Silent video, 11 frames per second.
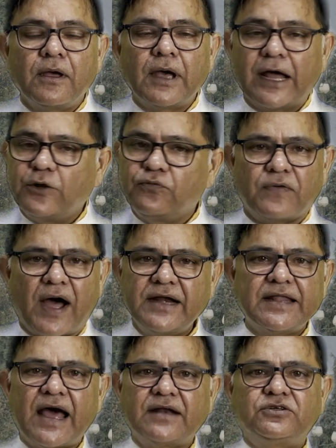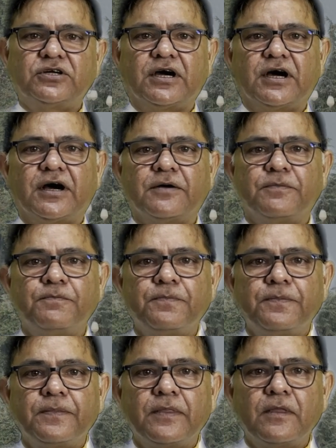And you find that
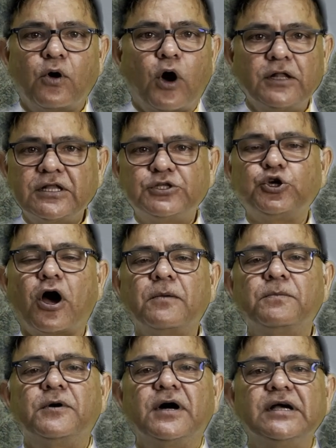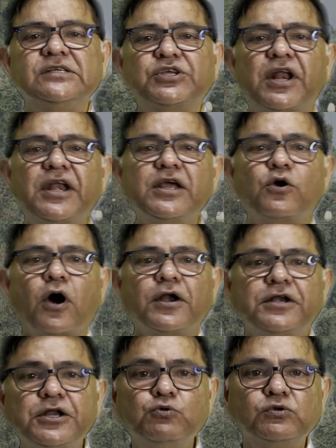on the job screening
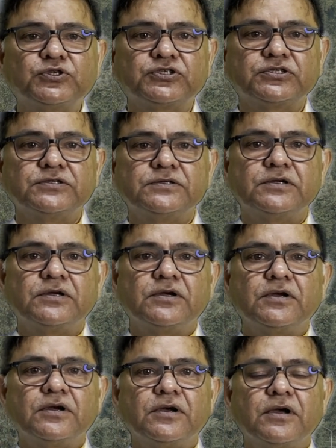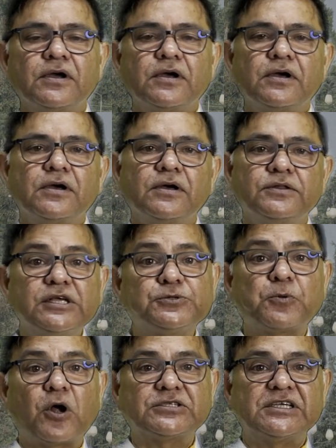continues this
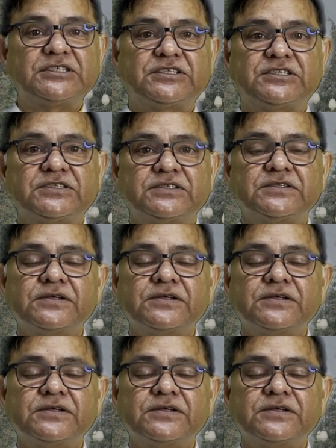process,